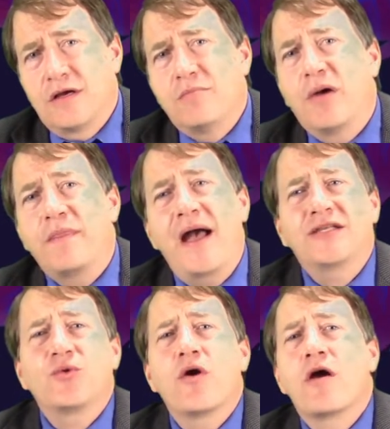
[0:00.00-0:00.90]
But
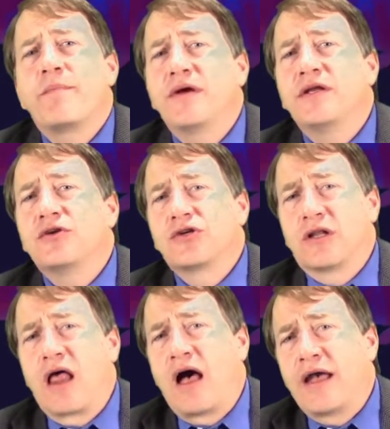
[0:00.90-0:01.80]
that's where our pity
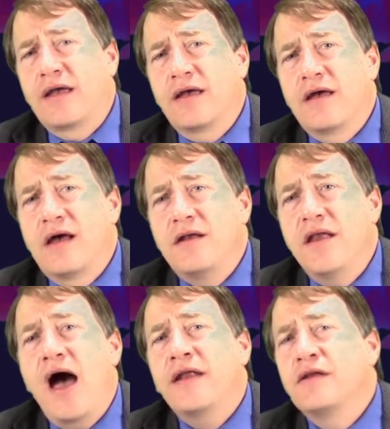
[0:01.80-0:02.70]
should lie.
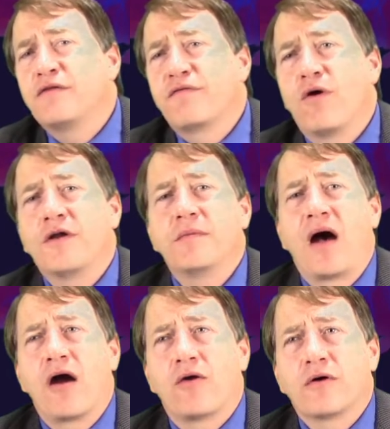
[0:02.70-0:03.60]
Not in defrauded
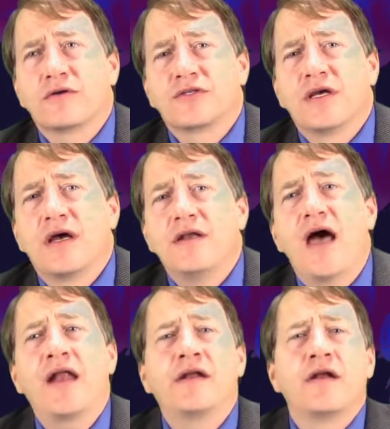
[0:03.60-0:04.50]
borrowers,
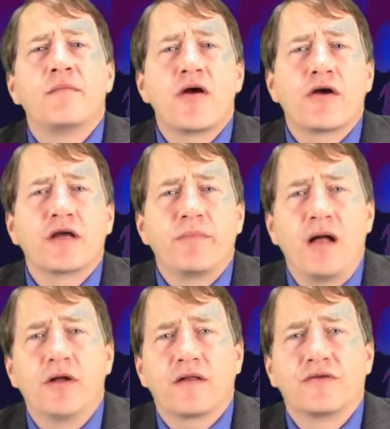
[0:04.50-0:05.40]
not in an American
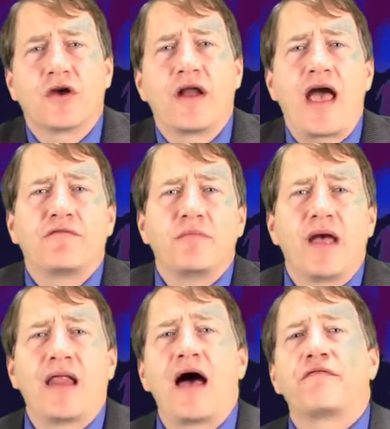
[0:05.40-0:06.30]
public that's going to have to
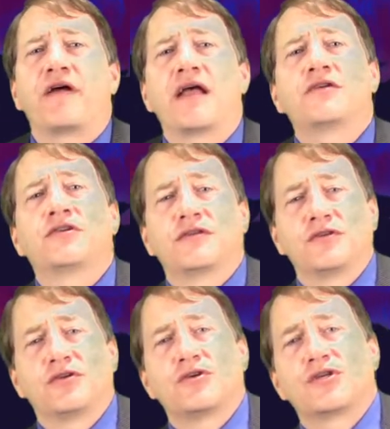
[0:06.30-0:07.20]
bail out financial
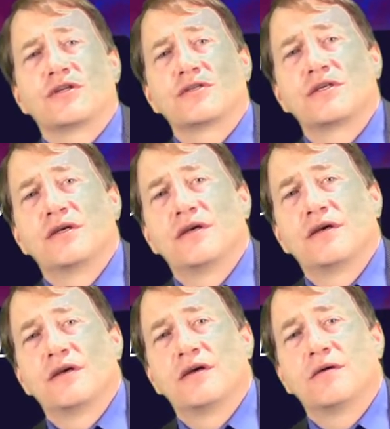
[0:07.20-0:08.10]
institutions,
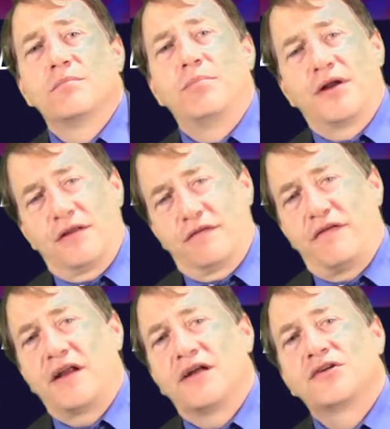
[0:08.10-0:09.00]
but in the
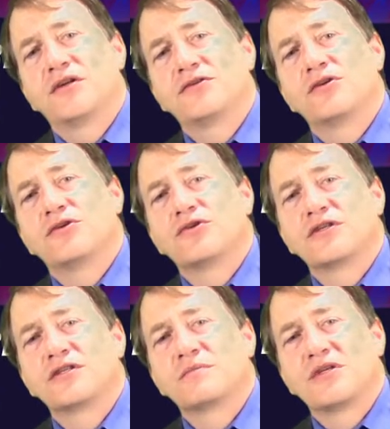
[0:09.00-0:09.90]
financial
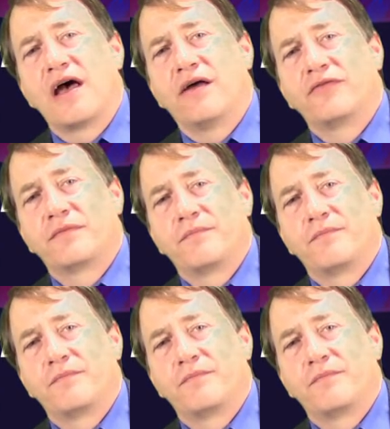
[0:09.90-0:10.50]
institutions themselves.